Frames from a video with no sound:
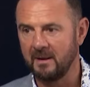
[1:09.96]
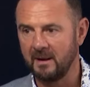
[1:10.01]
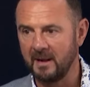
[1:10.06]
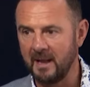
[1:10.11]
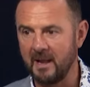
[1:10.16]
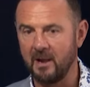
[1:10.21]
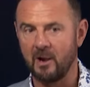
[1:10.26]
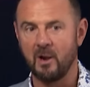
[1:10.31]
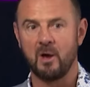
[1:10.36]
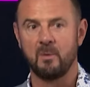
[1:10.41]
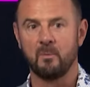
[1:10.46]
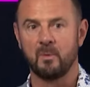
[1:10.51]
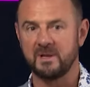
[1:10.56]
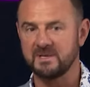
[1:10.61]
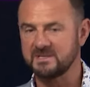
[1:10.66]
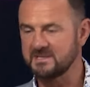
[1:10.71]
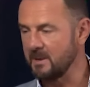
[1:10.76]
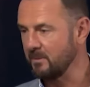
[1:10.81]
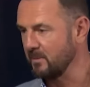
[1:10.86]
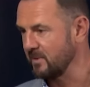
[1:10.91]
let alone what
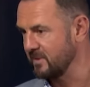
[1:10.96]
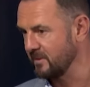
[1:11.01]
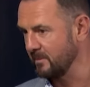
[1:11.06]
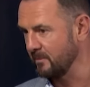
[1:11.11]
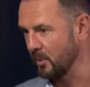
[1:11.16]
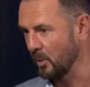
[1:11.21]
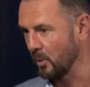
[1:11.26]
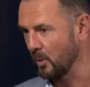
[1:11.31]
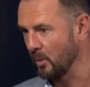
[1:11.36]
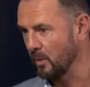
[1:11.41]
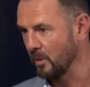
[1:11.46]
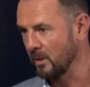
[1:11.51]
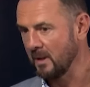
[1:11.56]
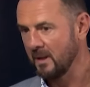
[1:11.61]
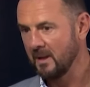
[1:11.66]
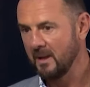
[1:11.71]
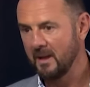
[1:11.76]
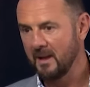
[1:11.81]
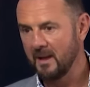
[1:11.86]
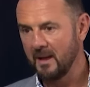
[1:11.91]
he's done with the ball.
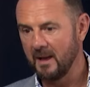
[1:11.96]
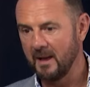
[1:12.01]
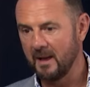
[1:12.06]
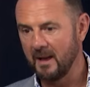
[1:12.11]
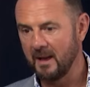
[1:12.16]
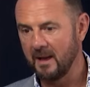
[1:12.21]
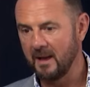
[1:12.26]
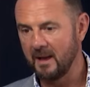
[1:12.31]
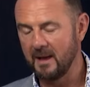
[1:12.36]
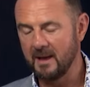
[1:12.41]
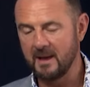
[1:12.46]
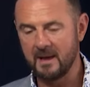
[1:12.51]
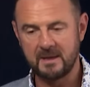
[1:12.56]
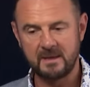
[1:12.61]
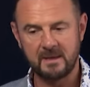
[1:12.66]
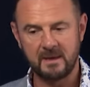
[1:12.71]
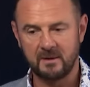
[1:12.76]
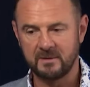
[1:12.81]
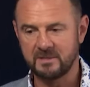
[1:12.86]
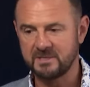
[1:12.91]
Uh,
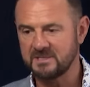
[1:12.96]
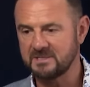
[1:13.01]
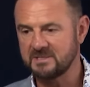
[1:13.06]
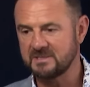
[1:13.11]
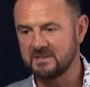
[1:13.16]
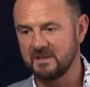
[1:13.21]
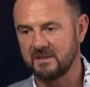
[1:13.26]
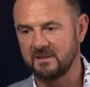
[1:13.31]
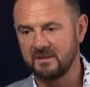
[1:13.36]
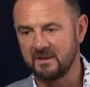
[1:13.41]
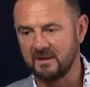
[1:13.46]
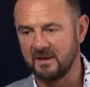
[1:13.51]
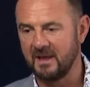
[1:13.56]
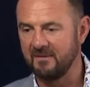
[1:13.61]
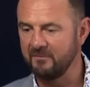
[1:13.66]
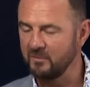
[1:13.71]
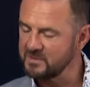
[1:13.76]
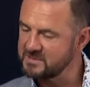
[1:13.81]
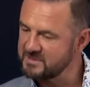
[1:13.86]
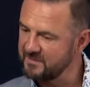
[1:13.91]
you know, just the, the
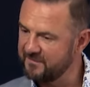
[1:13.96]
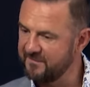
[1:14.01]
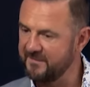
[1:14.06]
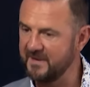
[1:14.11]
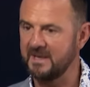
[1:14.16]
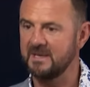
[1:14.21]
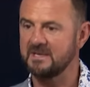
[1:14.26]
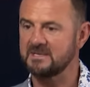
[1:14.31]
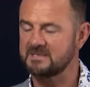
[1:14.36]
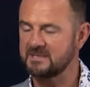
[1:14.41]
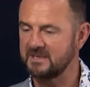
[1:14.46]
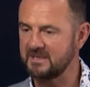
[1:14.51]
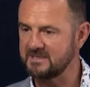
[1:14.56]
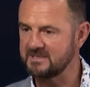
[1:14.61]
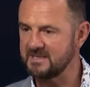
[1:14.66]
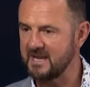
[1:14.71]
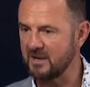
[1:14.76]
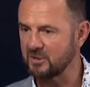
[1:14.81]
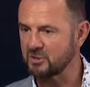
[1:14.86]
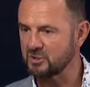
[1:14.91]
levels of fitness that
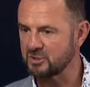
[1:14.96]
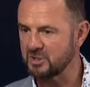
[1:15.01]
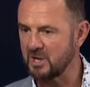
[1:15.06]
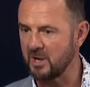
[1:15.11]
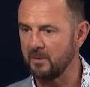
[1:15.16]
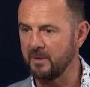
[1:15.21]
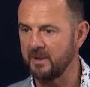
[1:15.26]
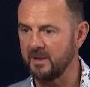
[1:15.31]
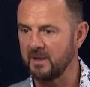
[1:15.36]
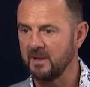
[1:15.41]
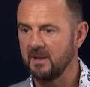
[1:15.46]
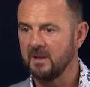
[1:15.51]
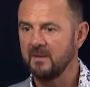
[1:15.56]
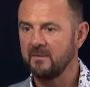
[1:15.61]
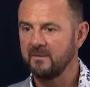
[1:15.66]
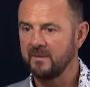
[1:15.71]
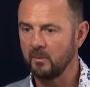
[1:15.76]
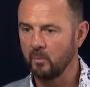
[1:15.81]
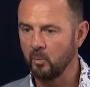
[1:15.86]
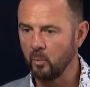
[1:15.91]
he's now showing,
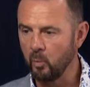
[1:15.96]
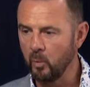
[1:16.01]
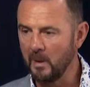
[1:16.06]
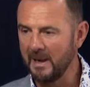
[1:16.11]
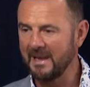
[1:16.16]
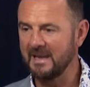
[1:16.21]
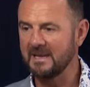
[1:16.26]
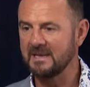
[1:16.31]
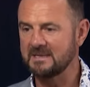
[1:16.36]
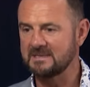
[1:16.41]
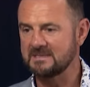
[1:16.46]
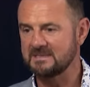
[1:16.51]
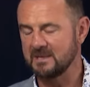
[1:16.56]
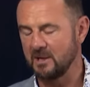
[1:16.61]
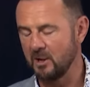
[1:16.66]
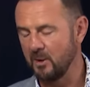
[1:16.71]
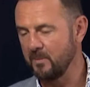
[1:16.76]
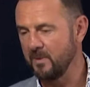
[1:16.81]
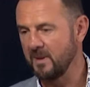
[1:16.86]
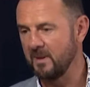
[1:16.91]
the willingness to
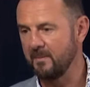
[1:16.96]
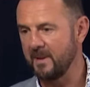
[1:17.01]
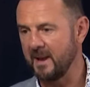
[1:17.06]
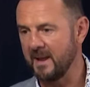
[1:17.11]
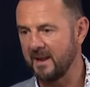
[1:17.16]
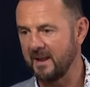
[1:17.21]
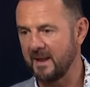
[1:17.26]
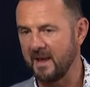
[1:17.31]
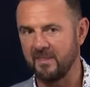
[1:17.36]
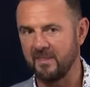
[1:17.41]
open the batting,